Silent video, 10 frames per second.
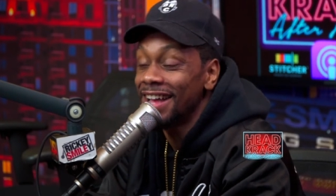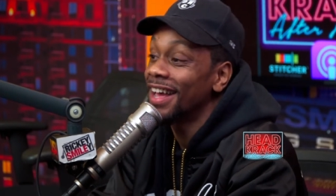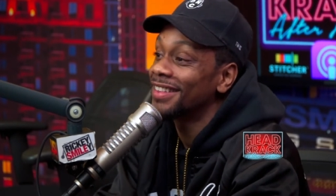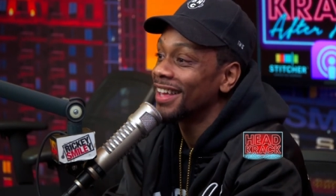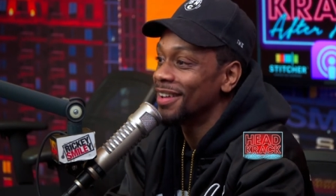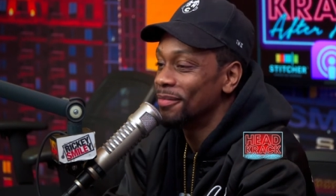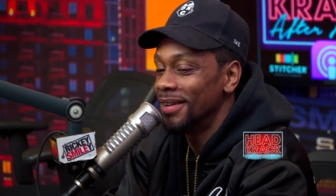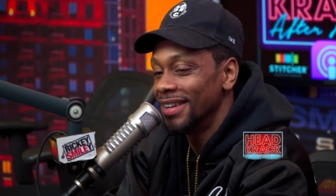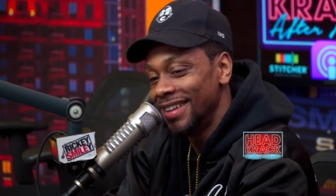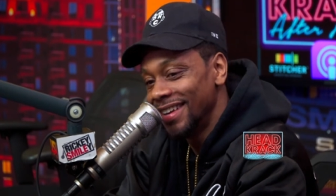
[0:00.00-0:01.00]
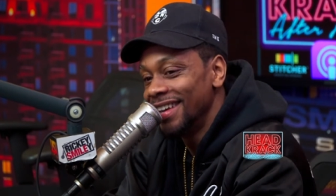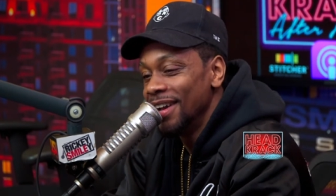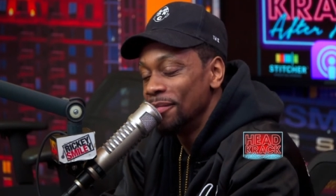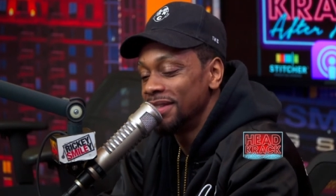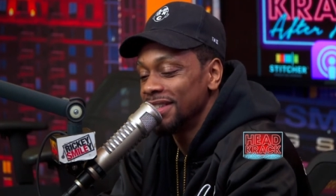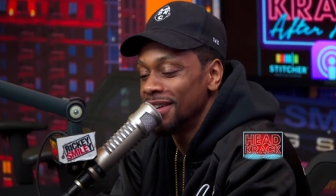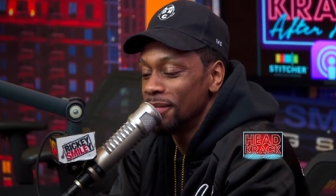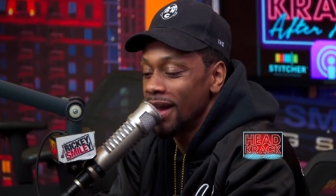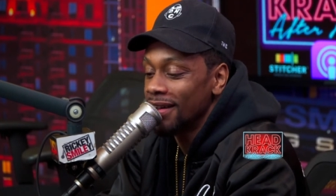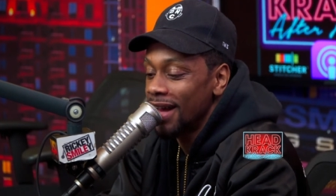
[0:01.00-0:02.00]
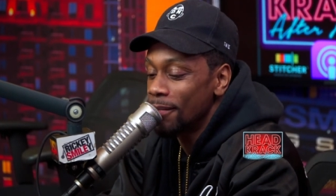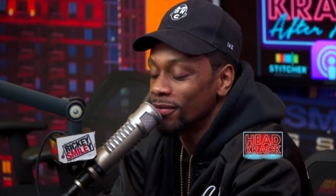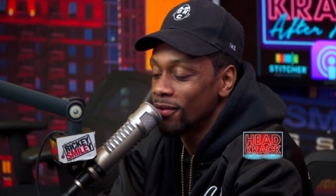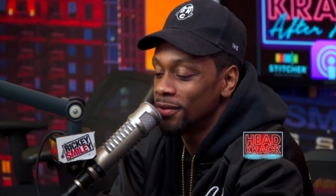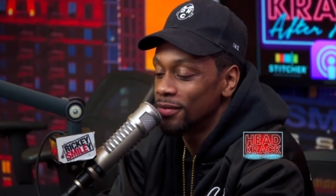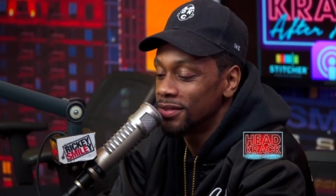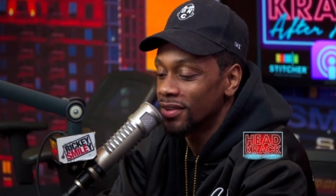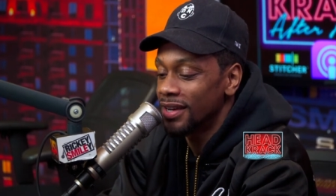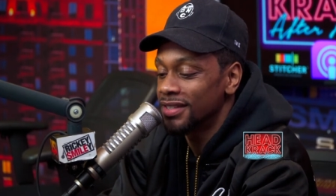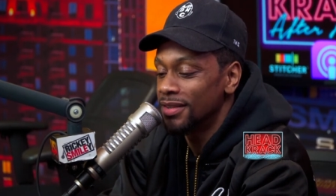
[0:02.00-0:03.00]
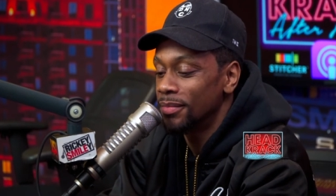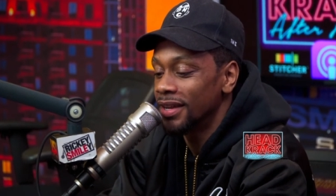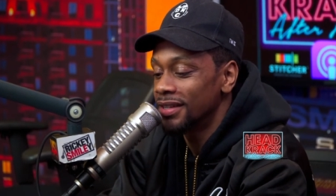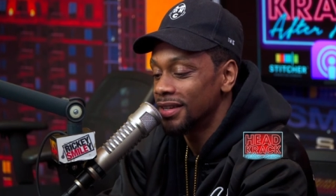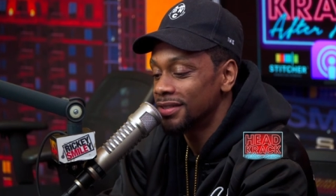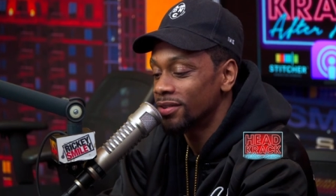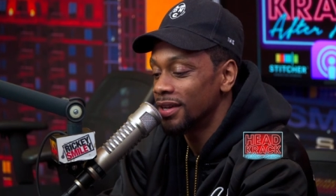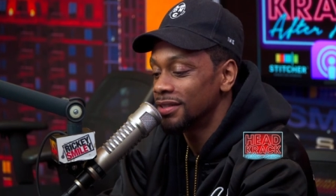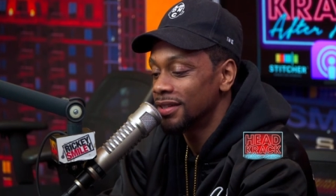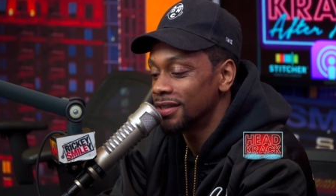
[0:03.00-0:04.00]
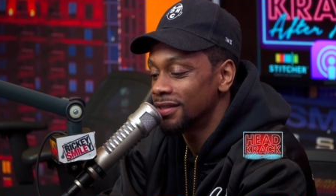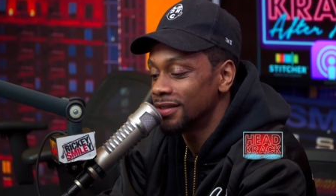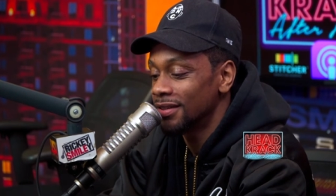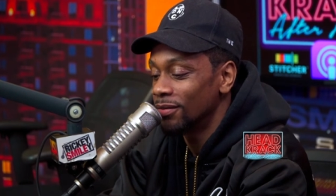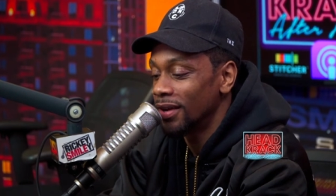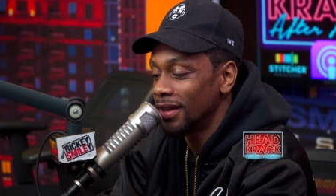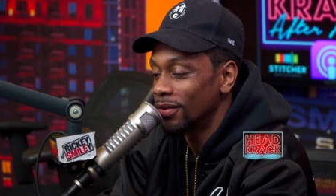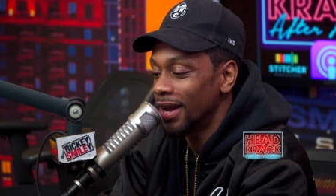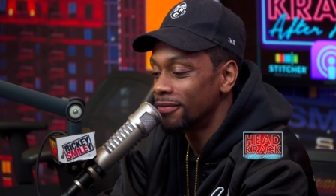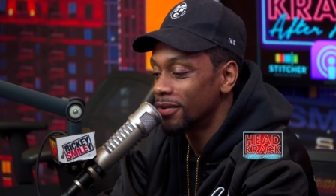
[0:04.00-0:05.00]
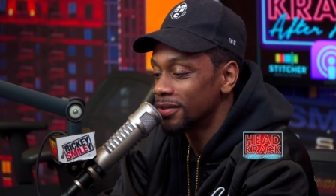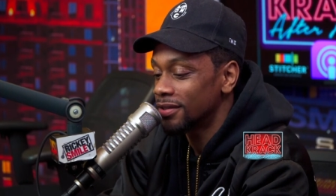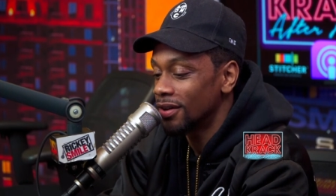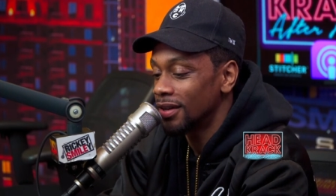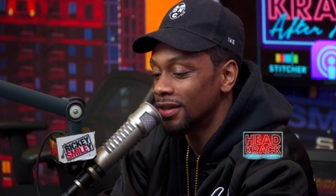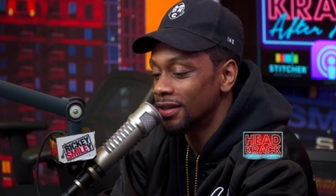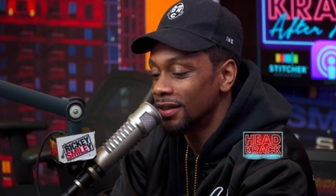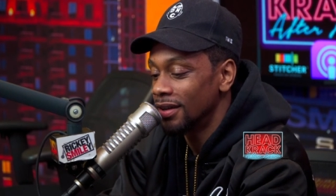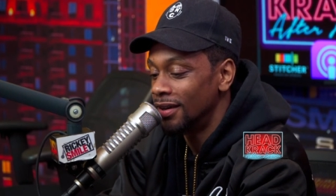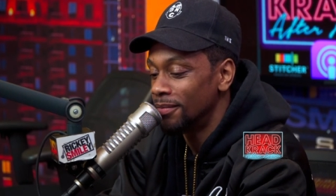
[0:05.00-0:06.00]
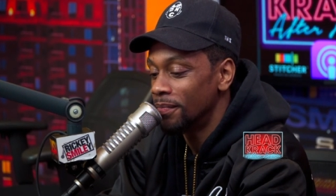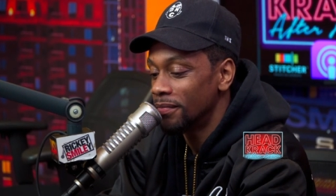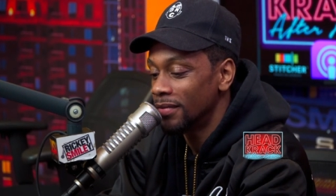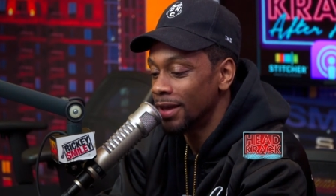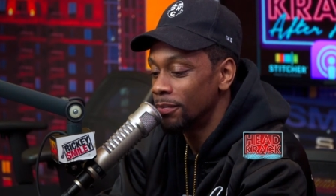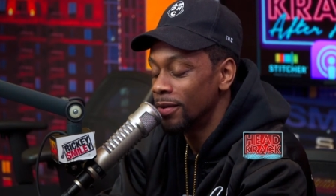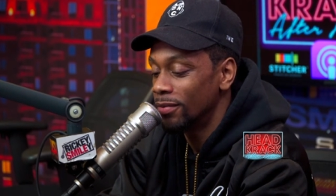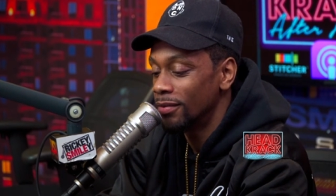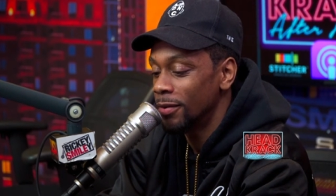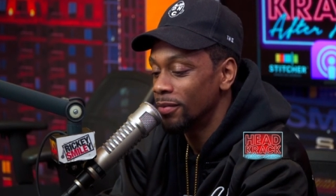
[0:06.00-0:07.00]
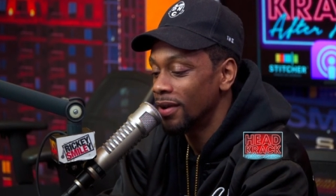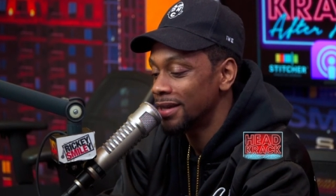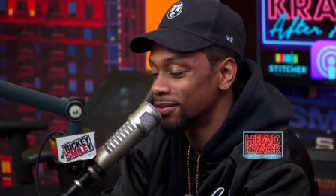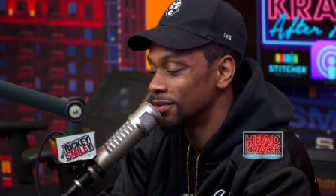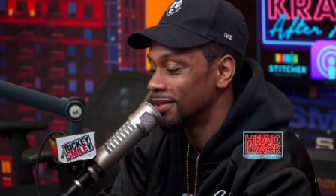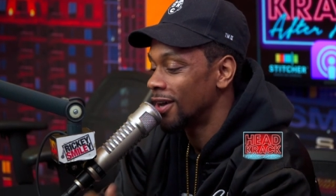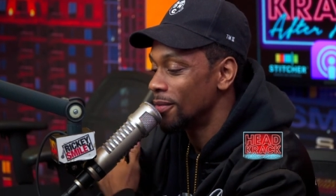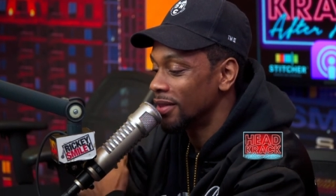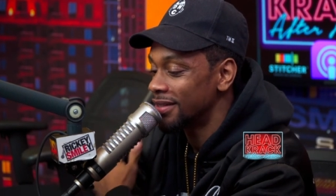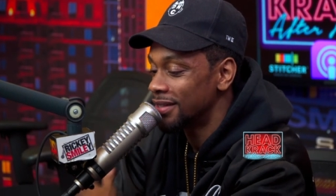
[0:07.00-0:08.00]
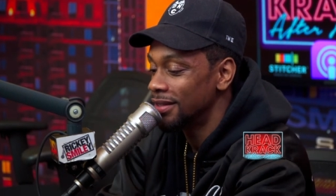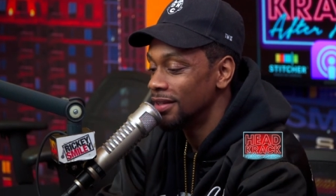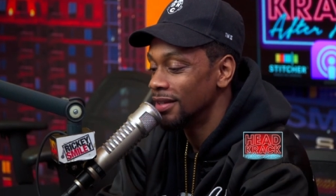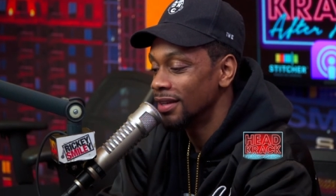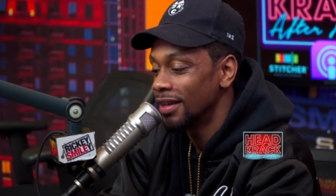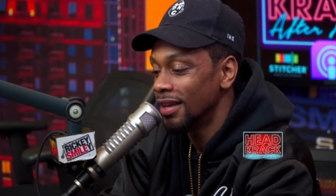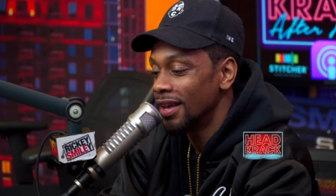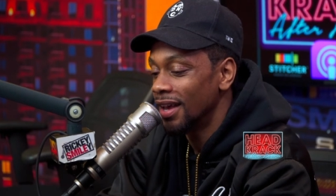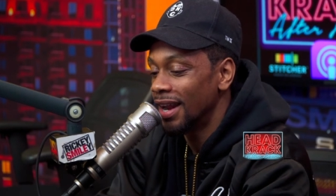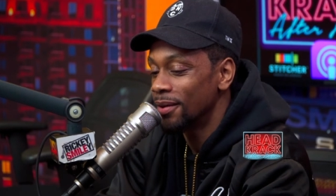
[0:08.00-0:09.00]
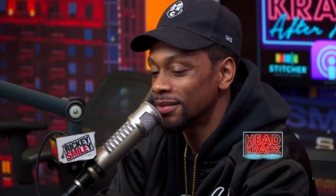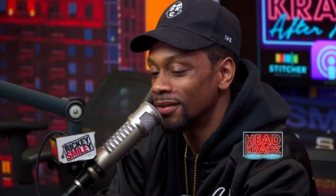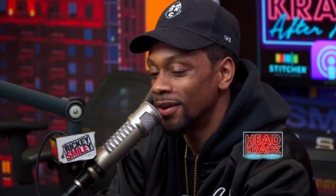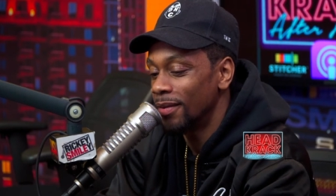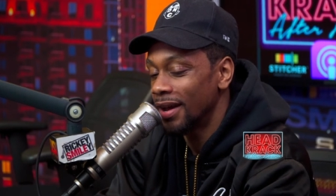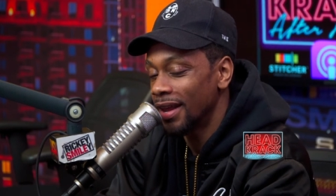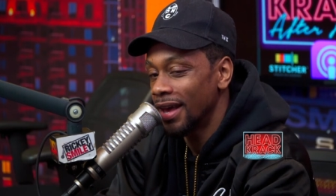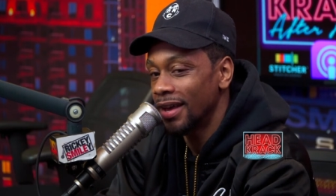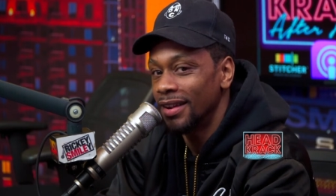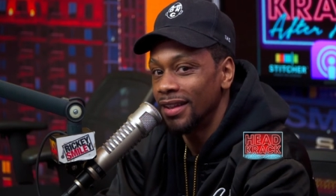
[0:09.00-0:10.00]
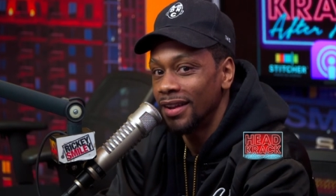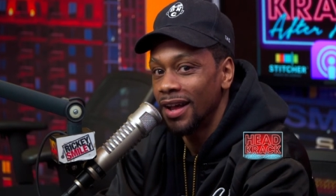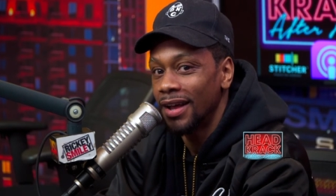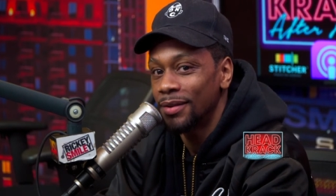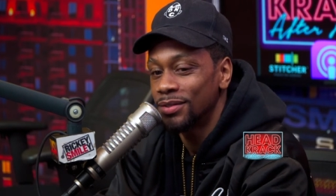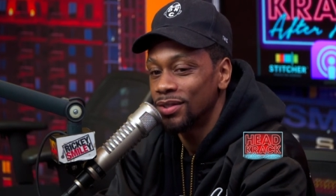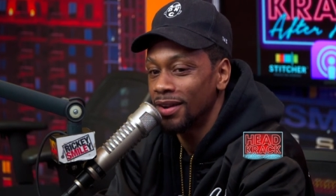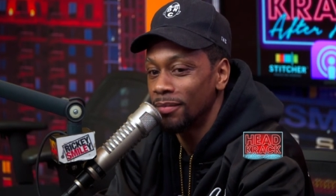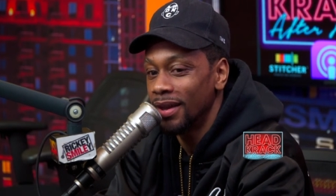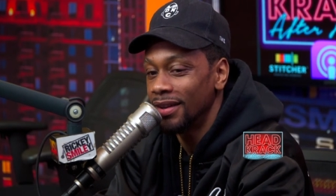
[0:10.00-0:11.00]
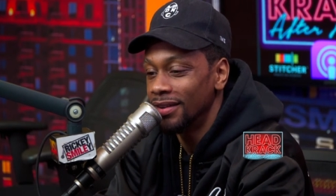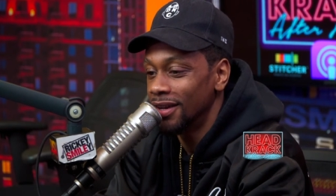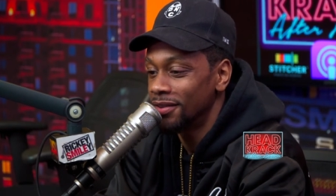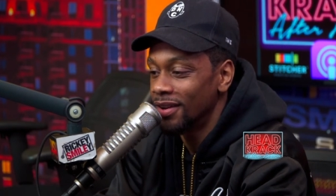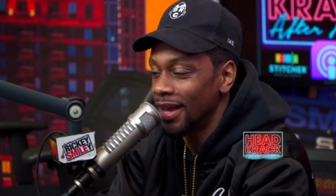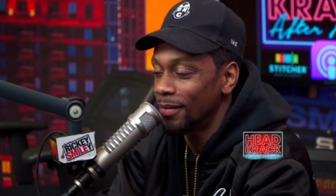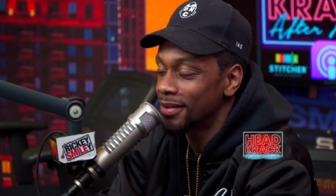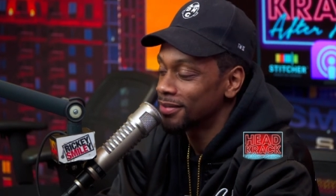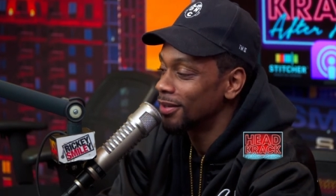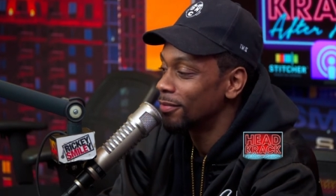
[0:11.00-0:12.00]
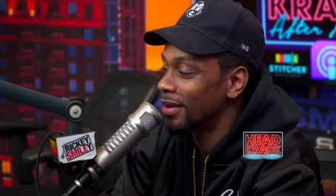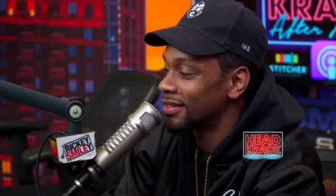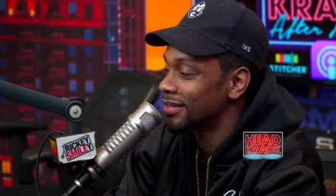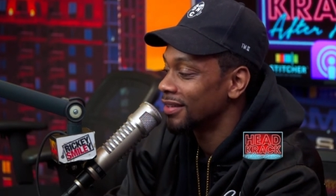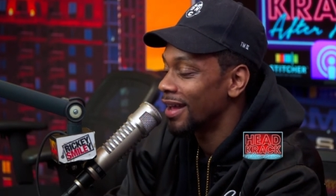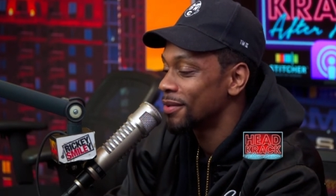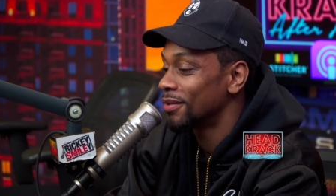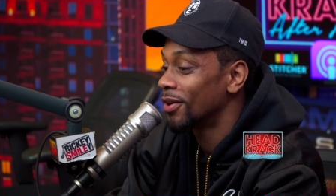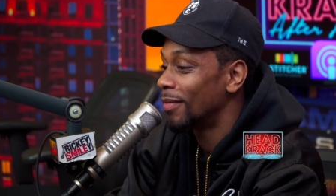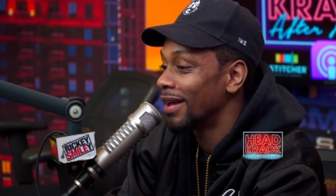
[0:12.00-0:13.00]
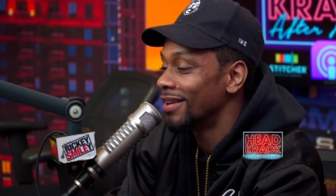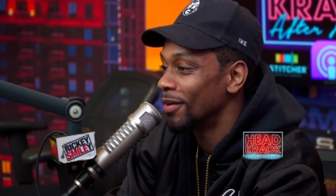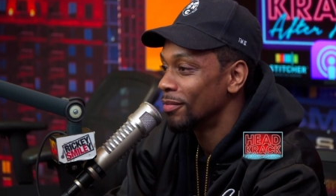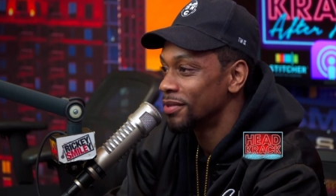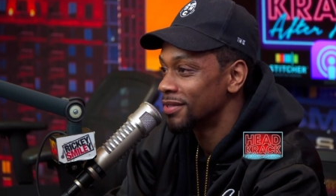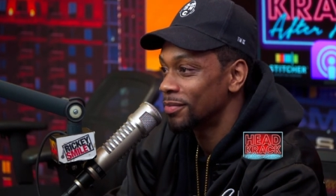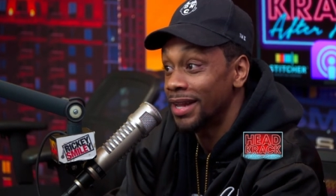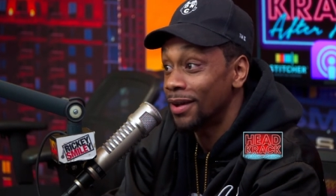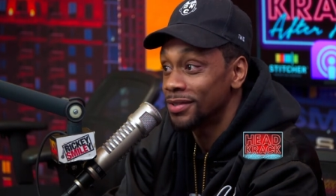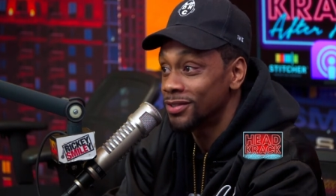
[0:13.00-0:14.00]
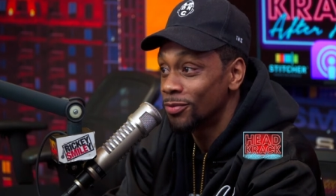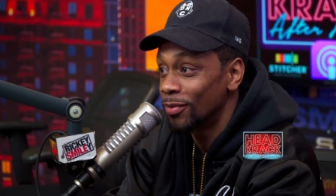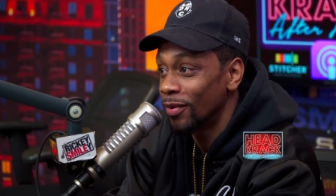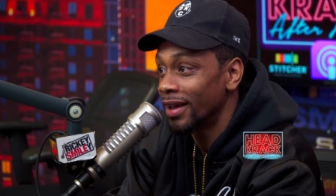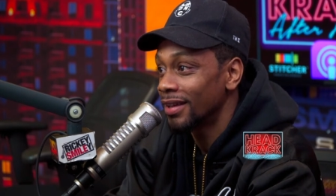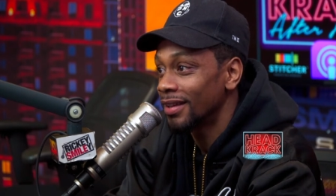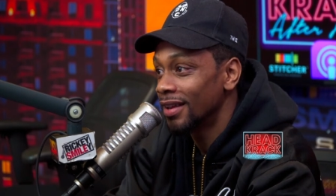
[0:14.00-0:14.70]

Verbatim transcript: I like that, but but yeah, man, I've been rolling with Translee, man. It's crazy because when I first started, um, like people people in high school just called me like T Lee, and I was gonna go by that. And then I, I was trying to make another name. I was gonna go by the, I was gonna go by numbers, but that was super whack.